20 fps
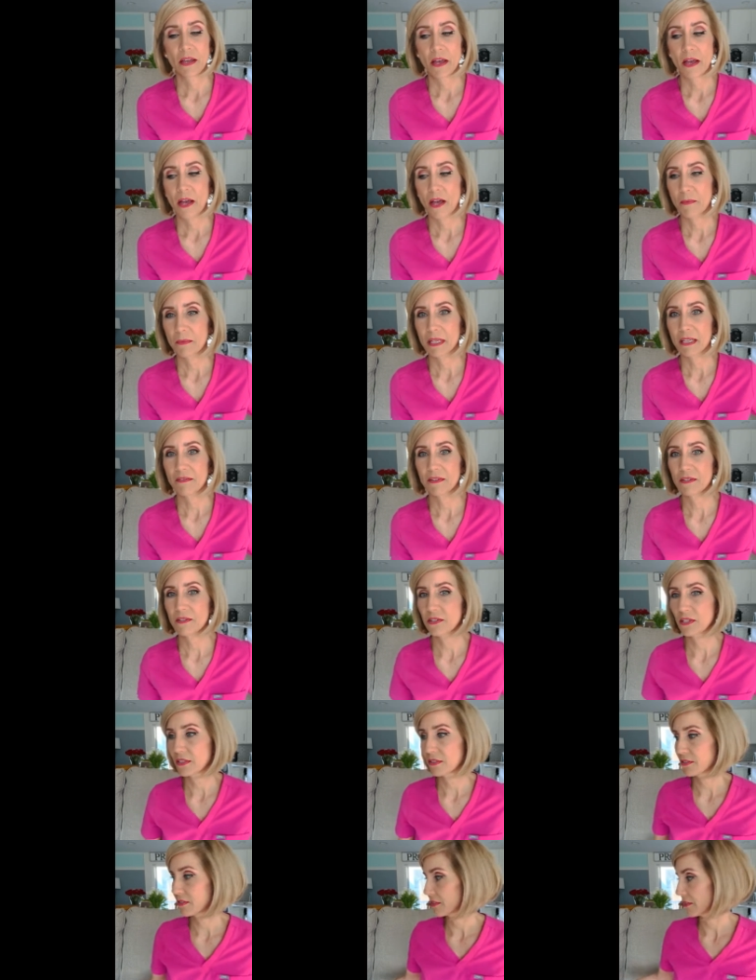Um, even
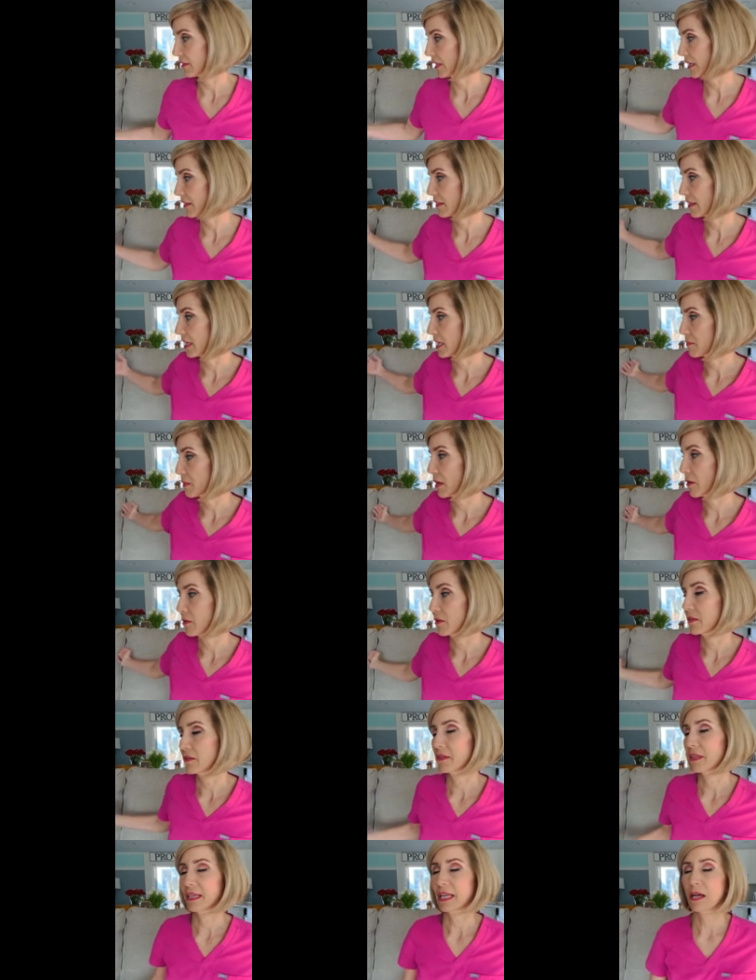just like think about
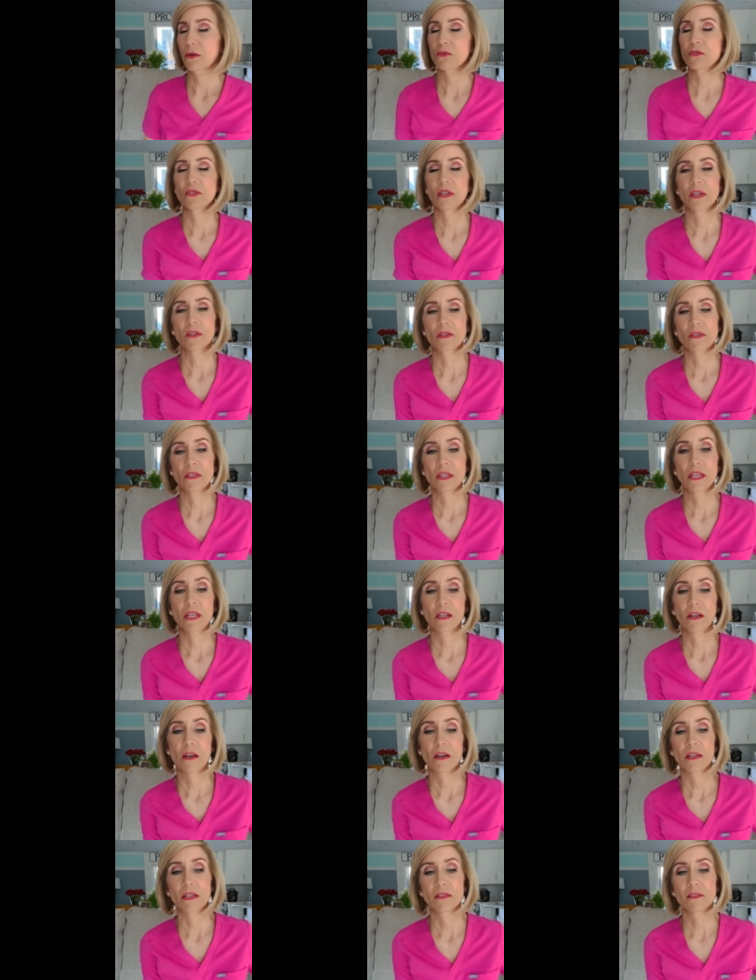the couch that you're sitting
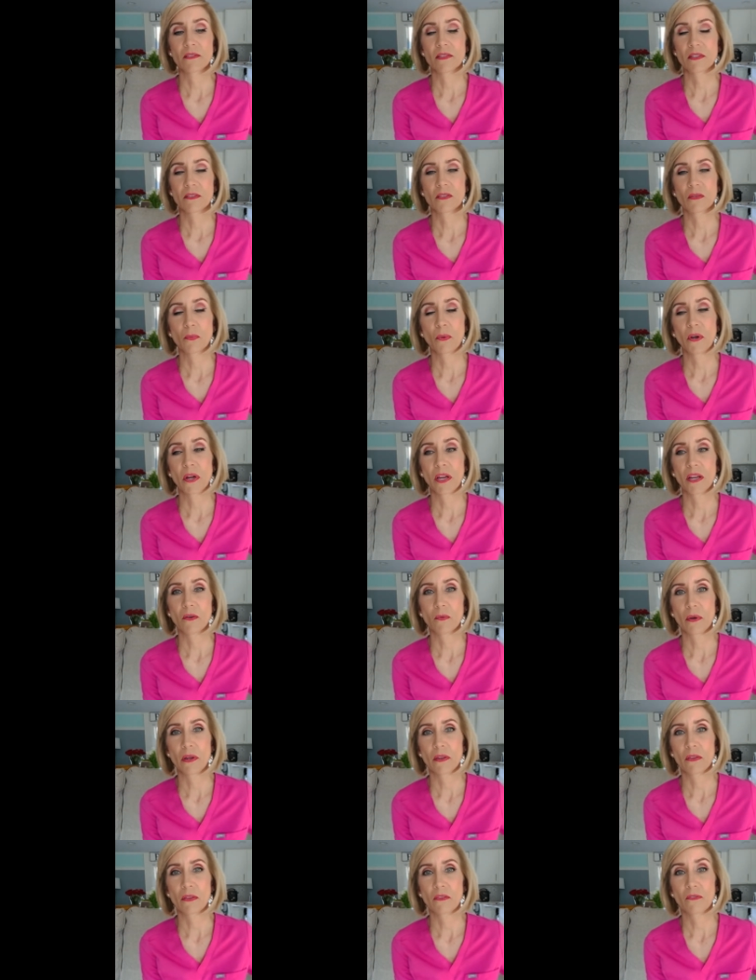on, it's sprayed
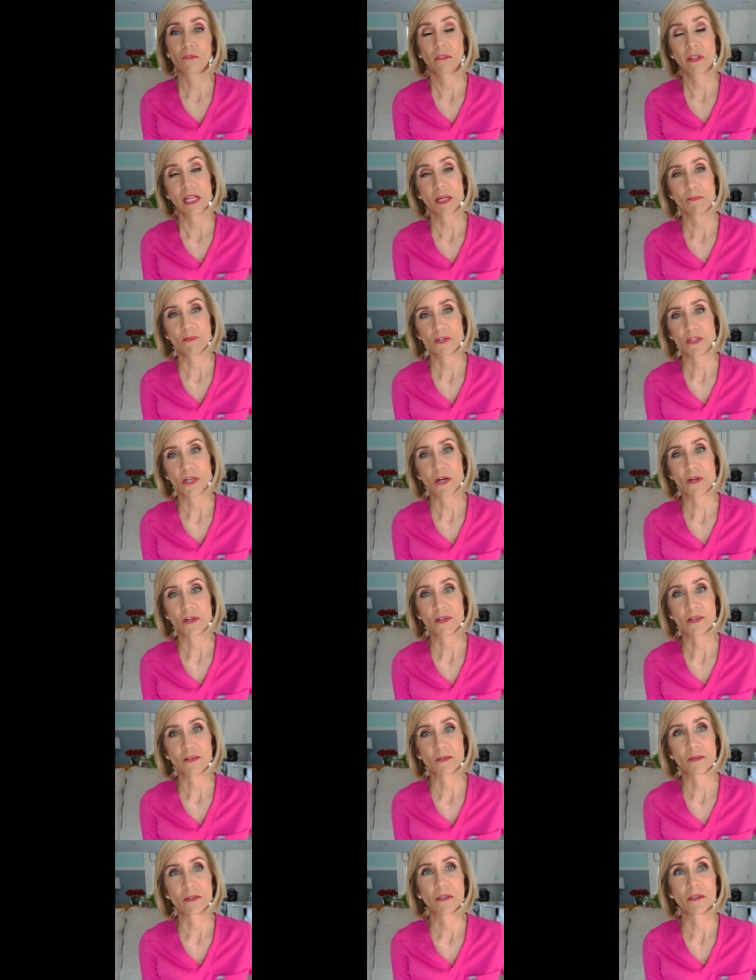with flame
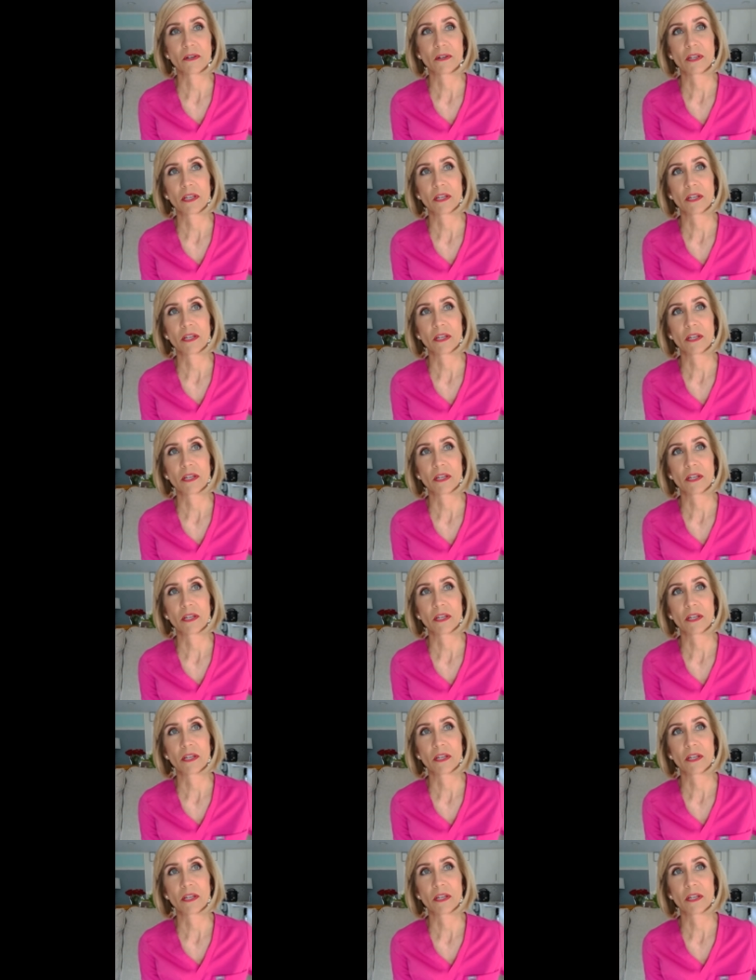retardant, or,